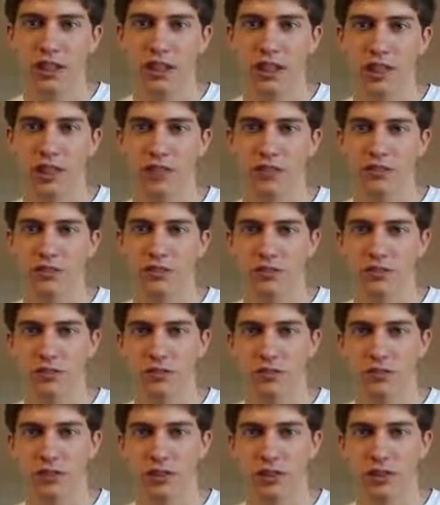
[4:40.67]
And
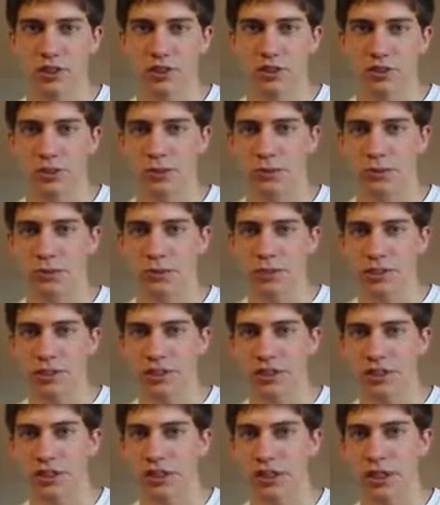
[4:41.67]
it's just a new
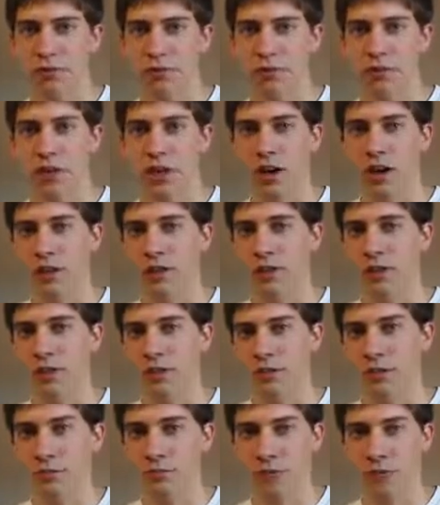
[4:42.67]
feat.
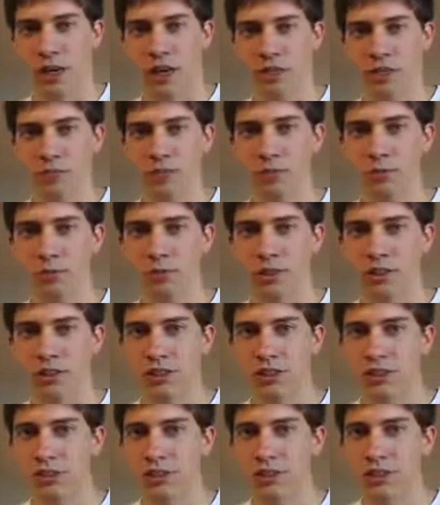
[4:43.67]
Nothing practical, but it
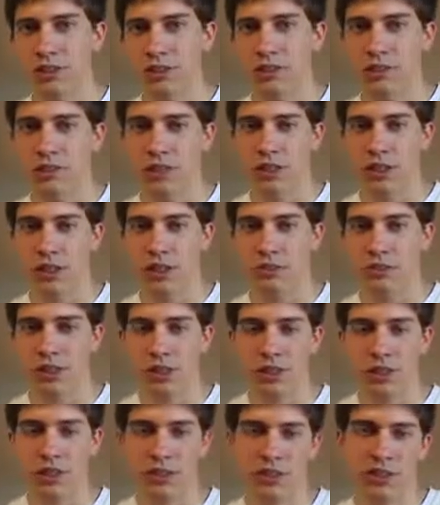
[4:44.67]
seems though you can even
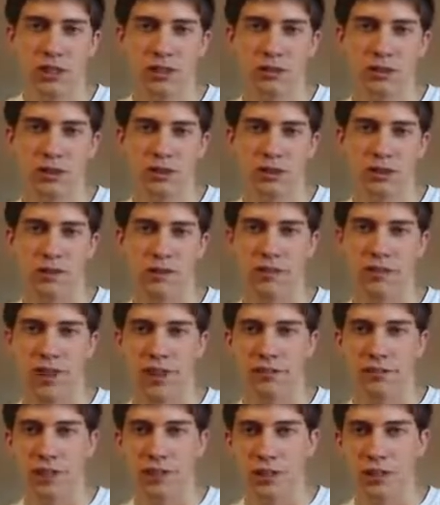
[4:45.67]
get these CPUs to
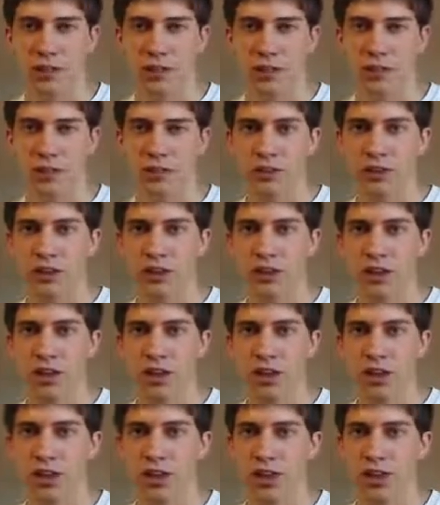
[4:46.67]
5 gigahertz
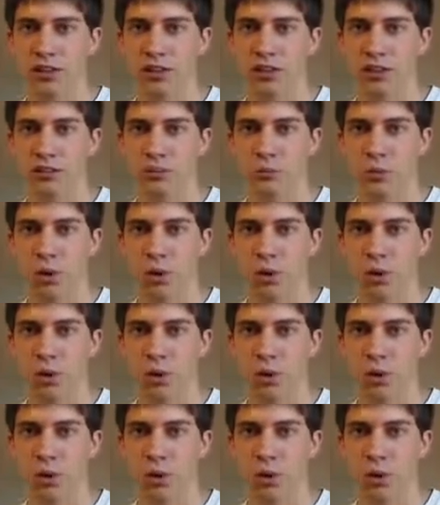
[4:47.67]
on